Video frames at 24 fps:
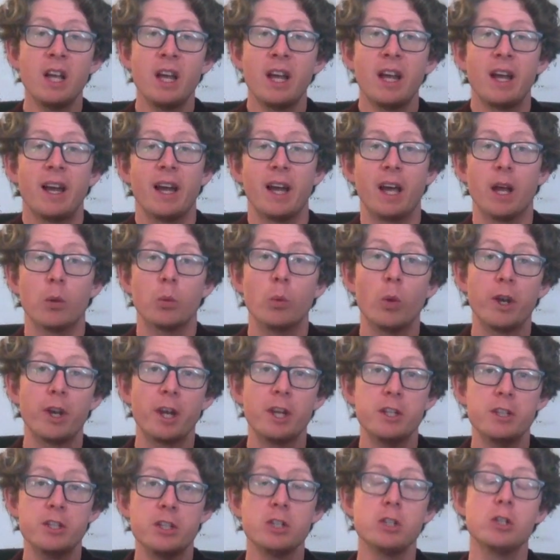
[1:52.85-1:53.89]
Uh, what I
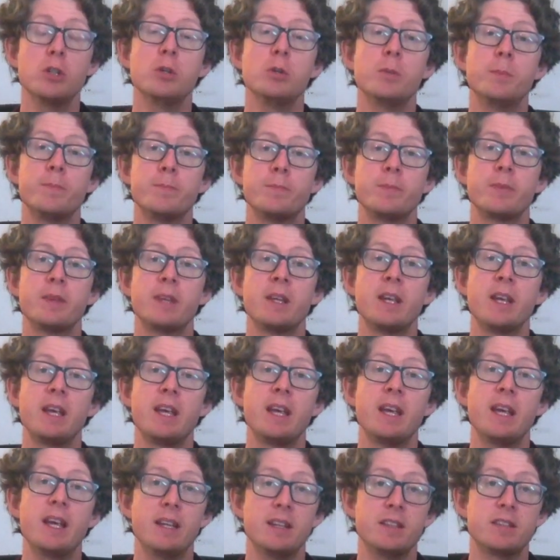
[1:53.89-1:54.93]
do
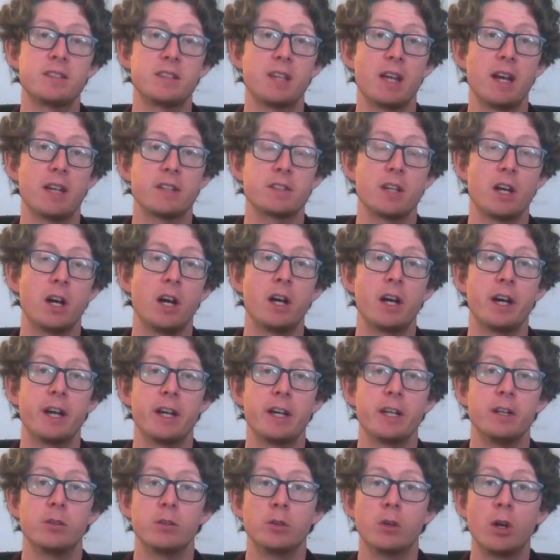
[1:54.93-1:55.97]
is that
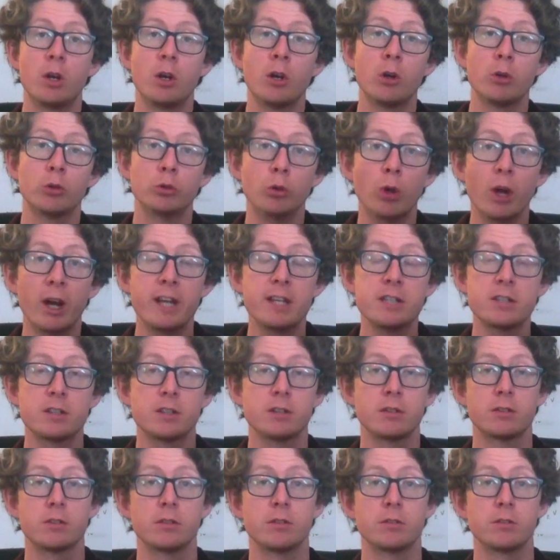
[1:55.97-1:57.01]
I write
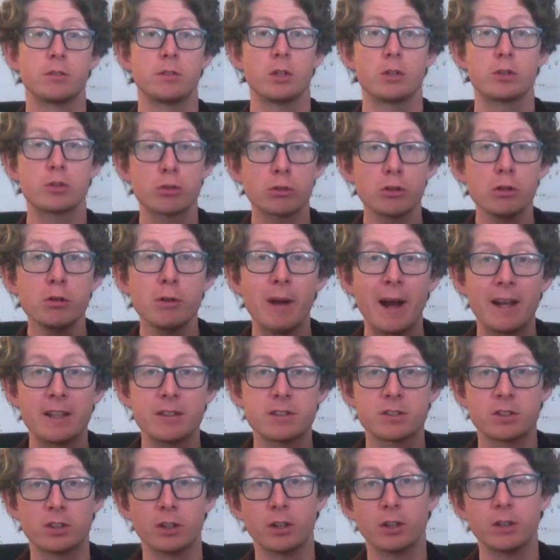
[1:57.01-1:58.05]
the true
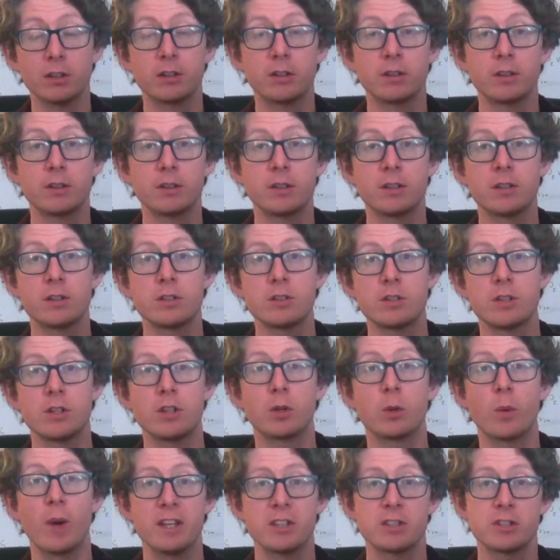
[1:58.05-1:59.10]
answer to the
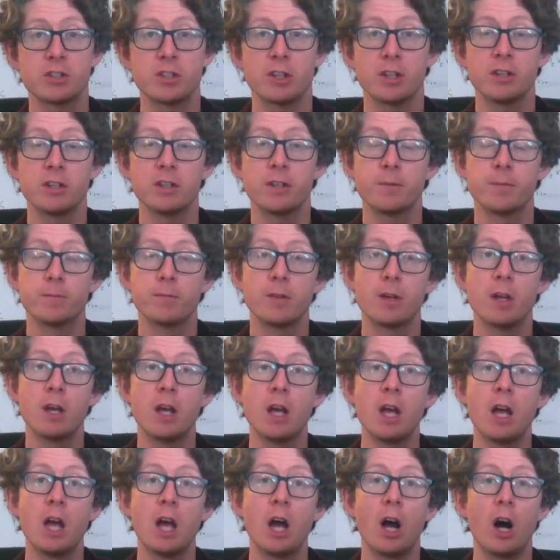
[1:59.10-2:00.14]
question
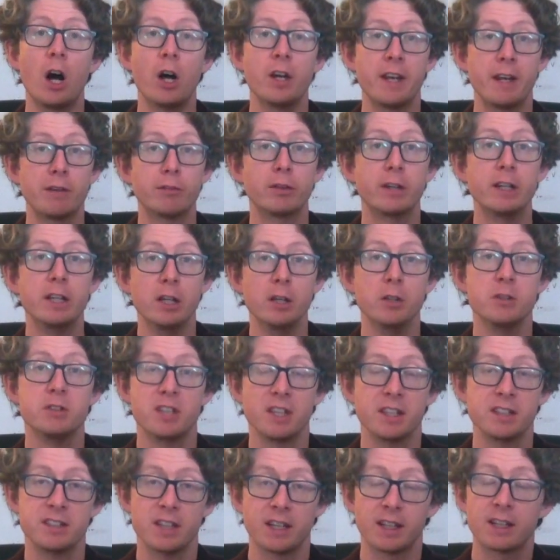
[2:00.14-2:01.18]
on every
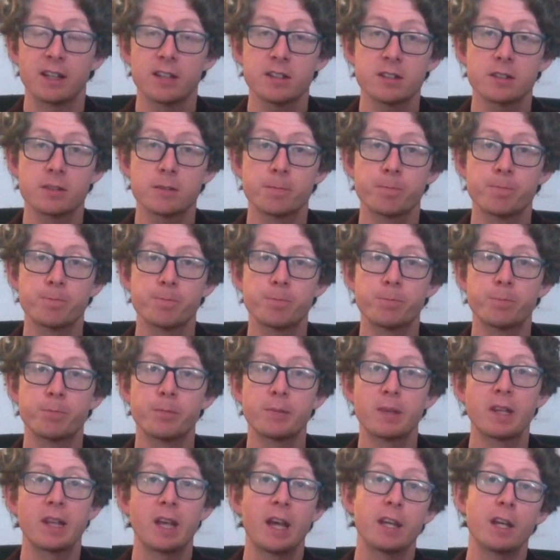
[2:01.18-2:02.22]
losing ticket,
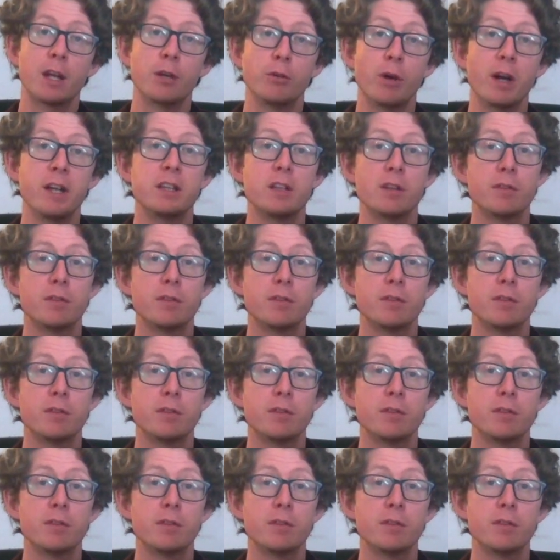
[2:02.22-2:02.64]
and I write the